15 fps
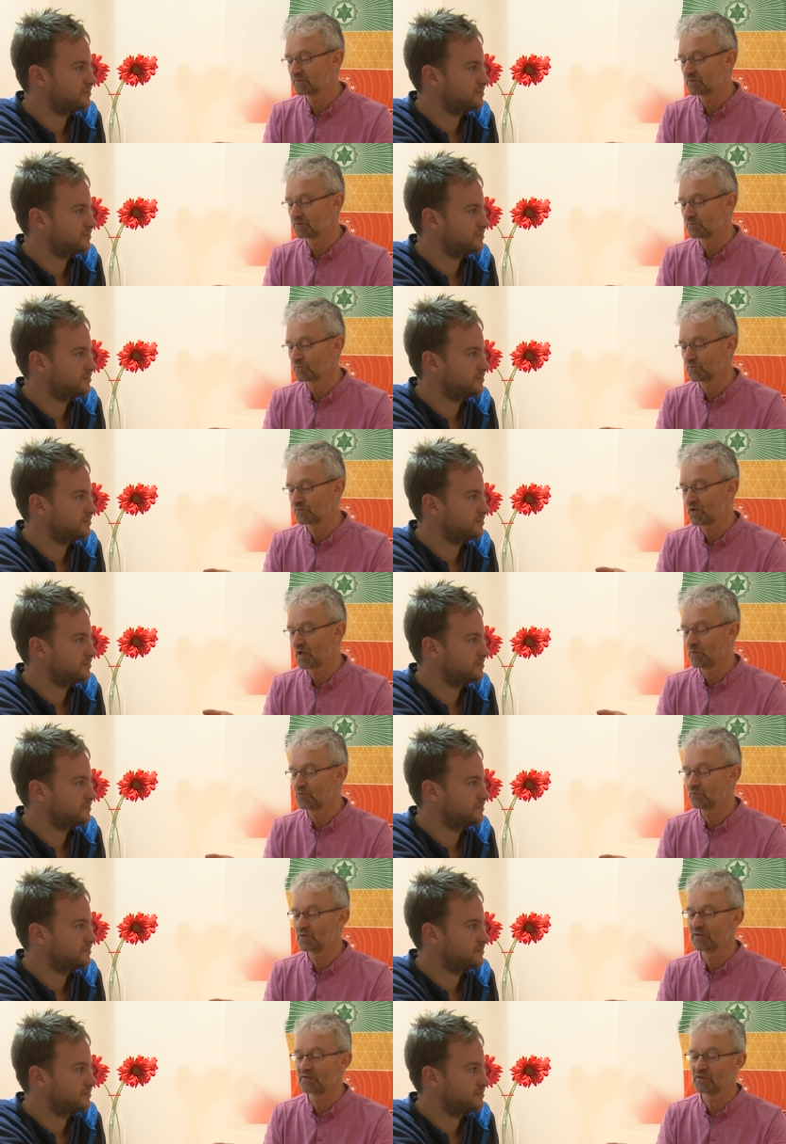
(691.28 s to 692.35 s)
Speaker 1: sort of most
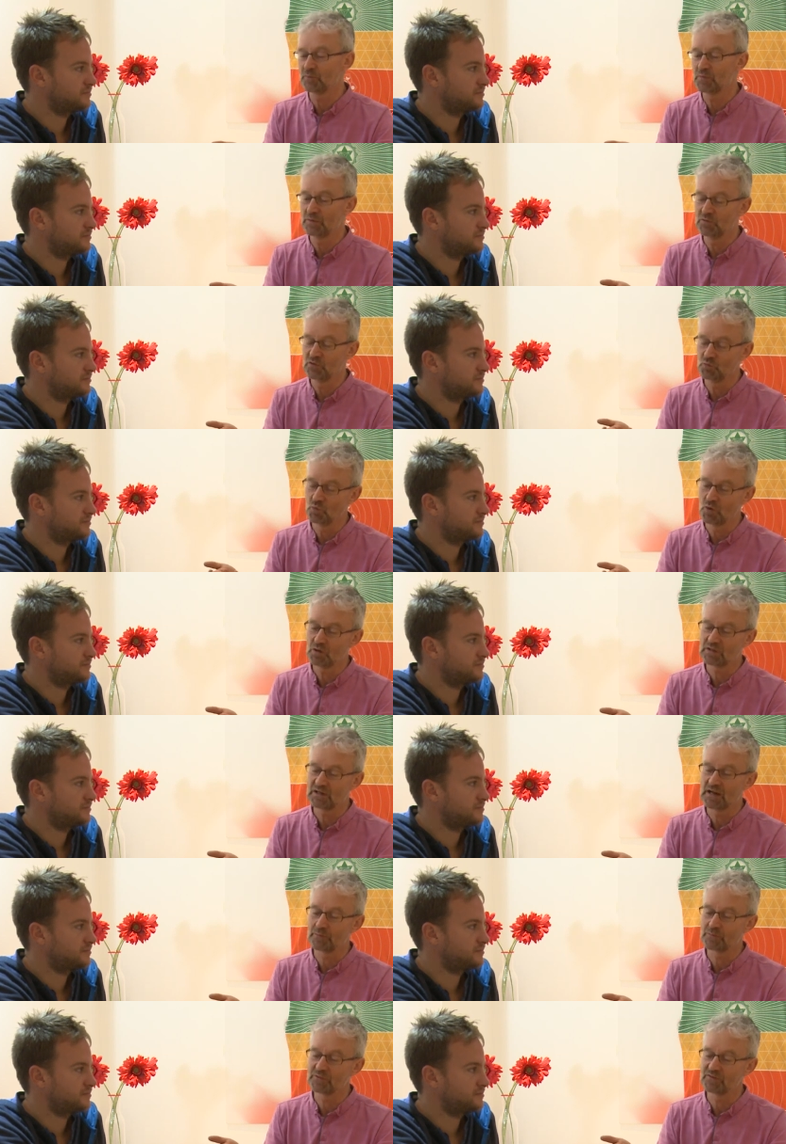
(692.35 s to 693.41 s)
common ways that people who walk
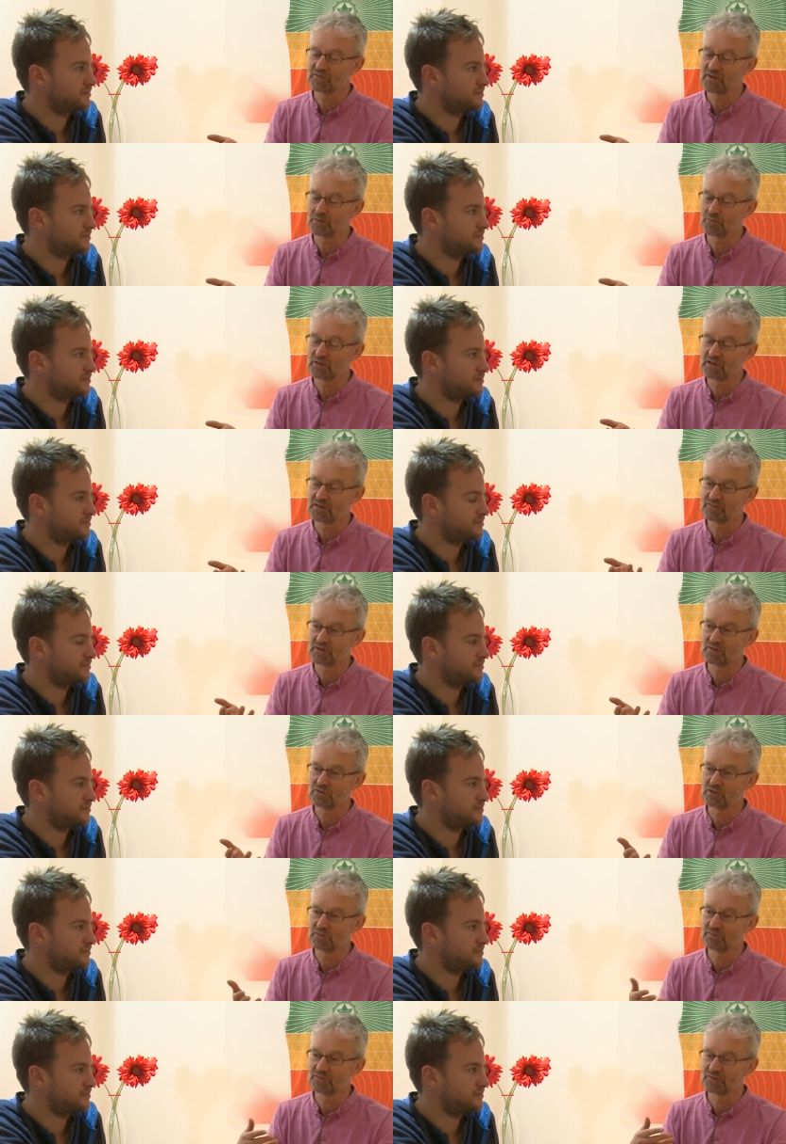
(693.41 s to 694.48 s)
labyrinths, they will, if they're
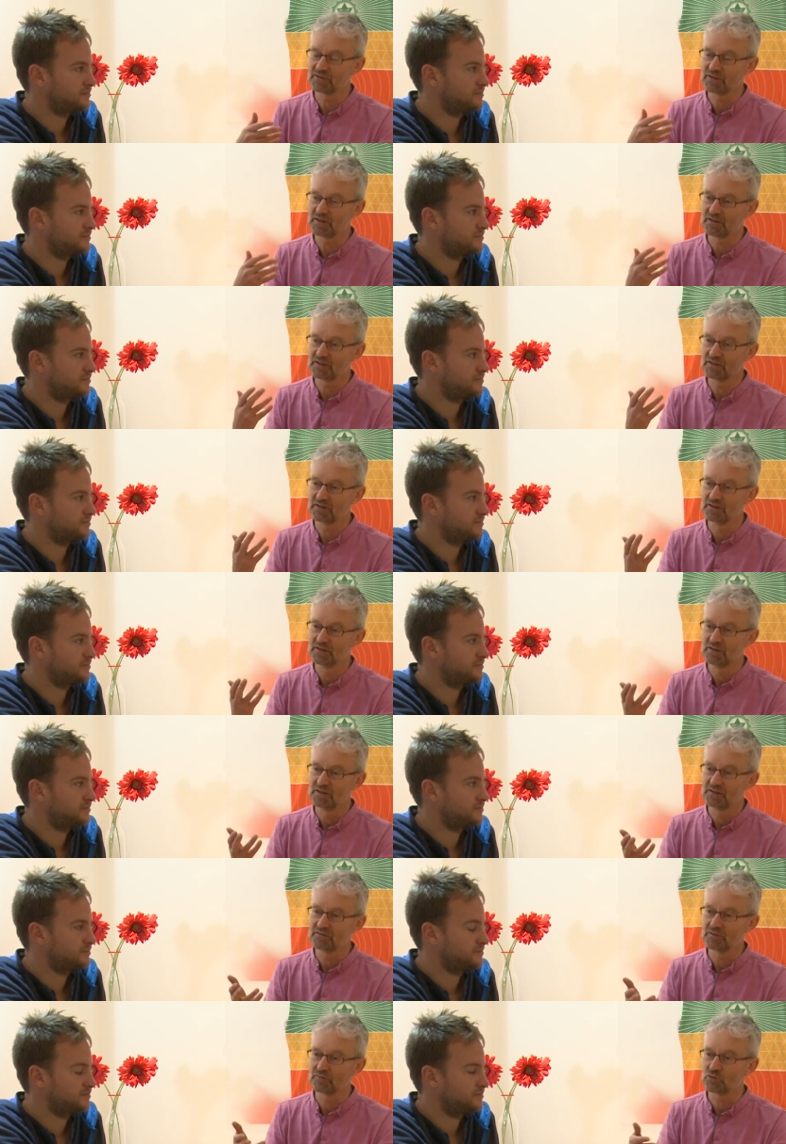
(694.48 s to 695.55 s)
looking for a
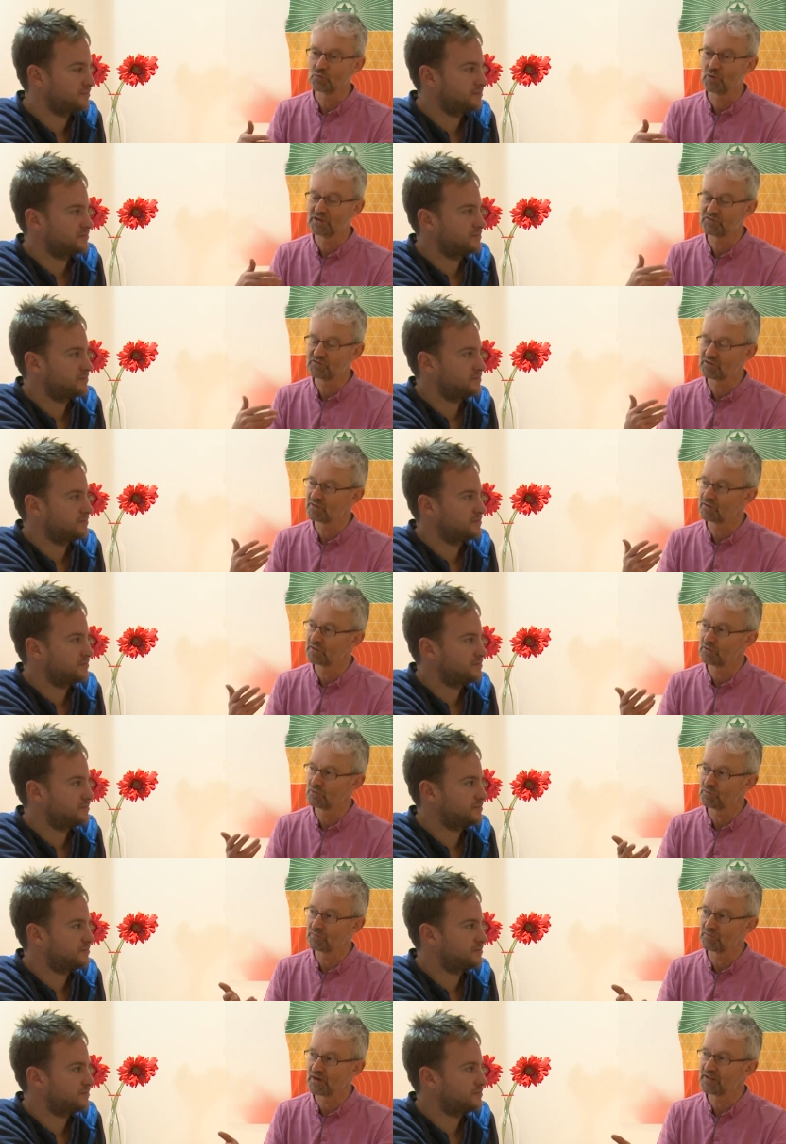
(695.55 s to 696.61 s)
question or they're
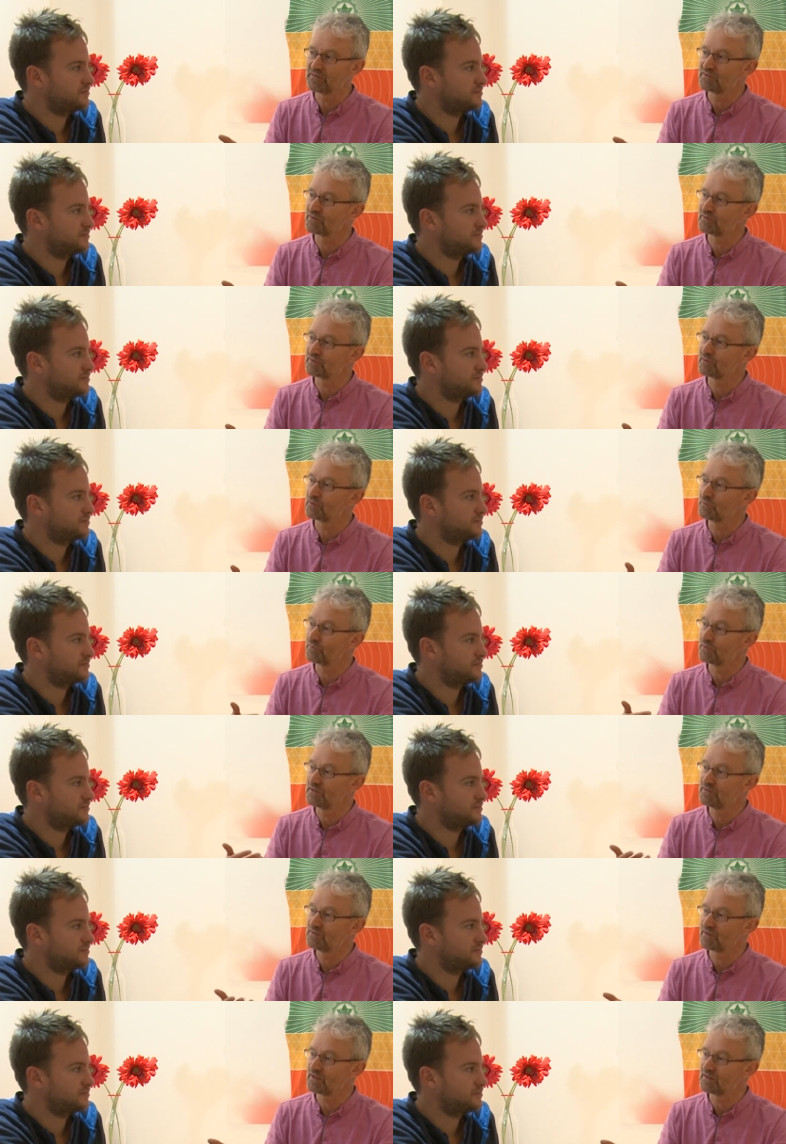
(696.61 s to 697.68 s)
looking for answers or looking for
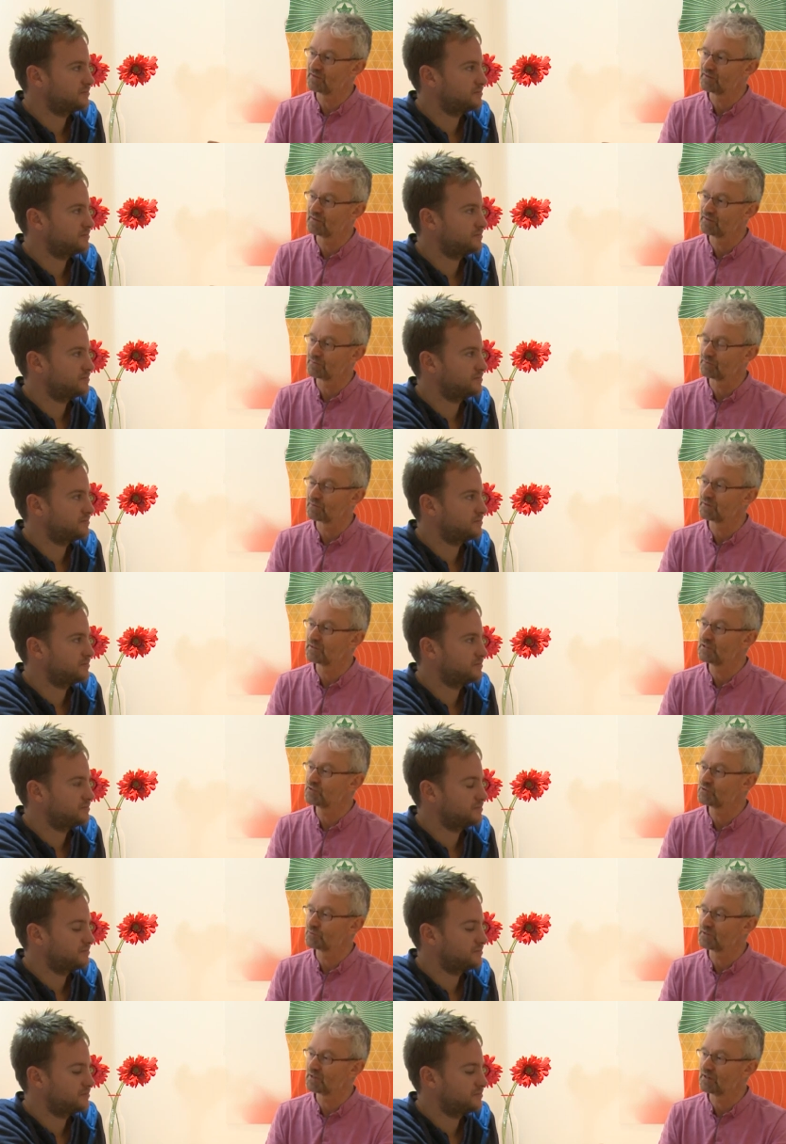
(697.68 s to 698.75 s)
insights into an
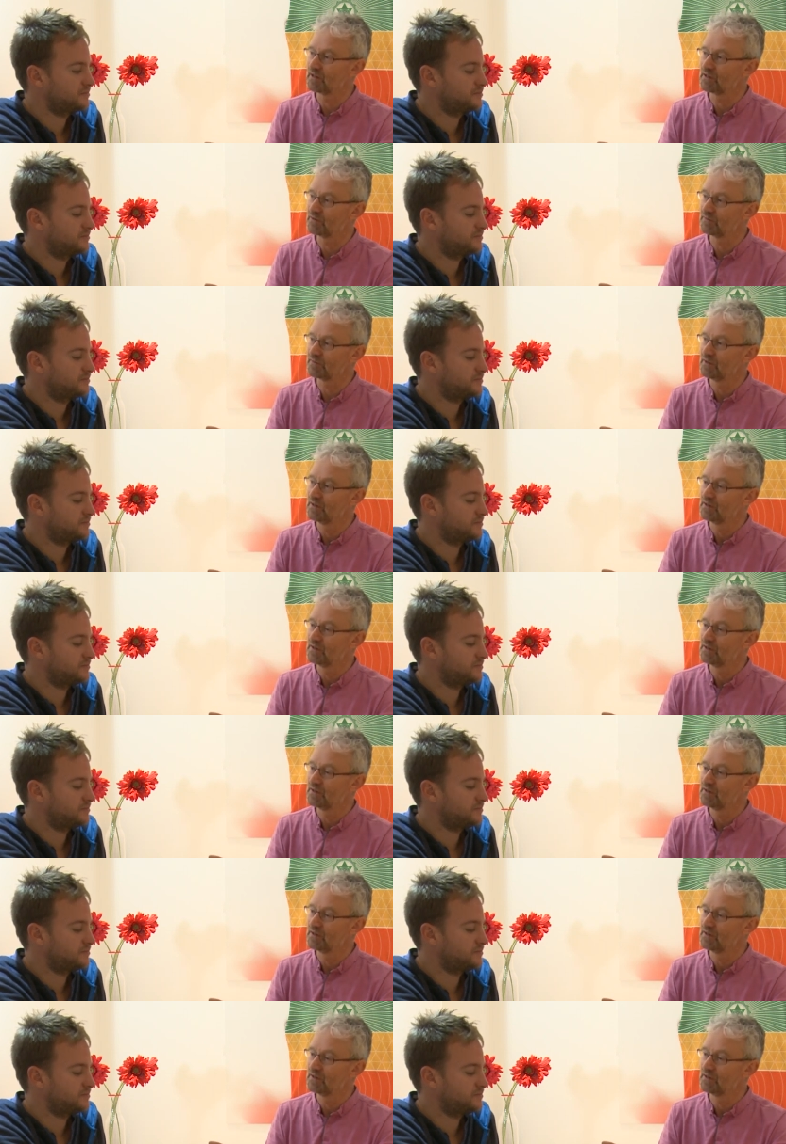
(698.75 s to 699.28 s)
issue in their life,